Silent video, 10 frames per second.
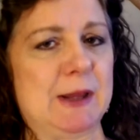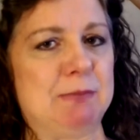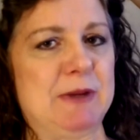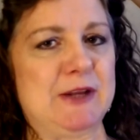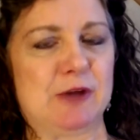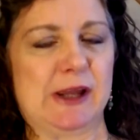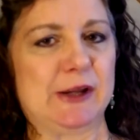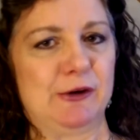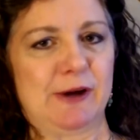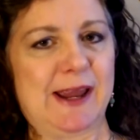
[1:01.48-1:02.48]
me taking
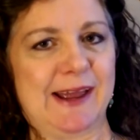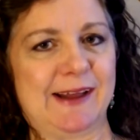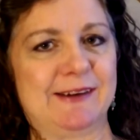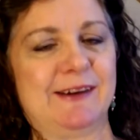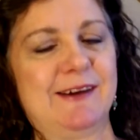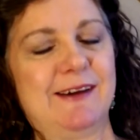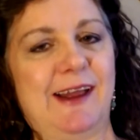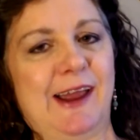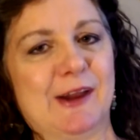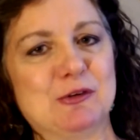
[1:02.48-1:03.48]
your hand
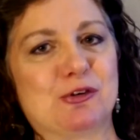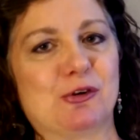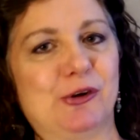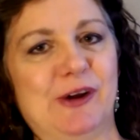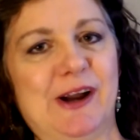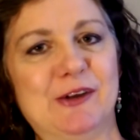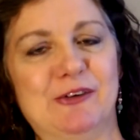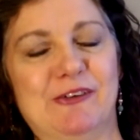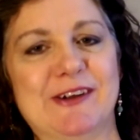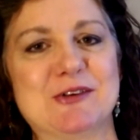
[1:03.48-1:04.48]
and showing you how to do
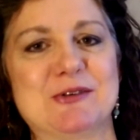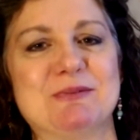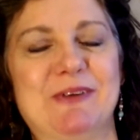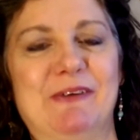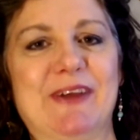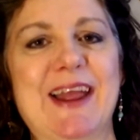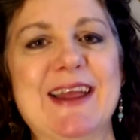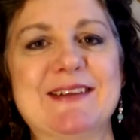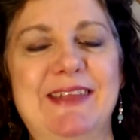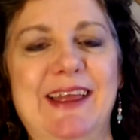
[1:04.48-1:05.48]
it. Okay,
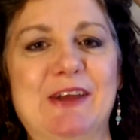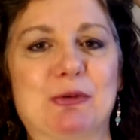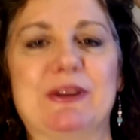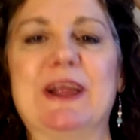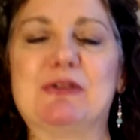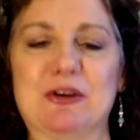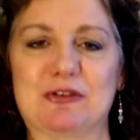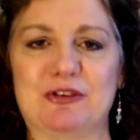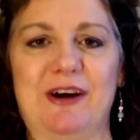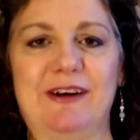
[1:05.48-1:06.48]
thanks. Well, let's get
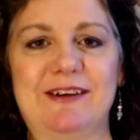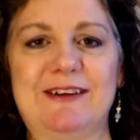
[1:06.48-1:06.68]
started.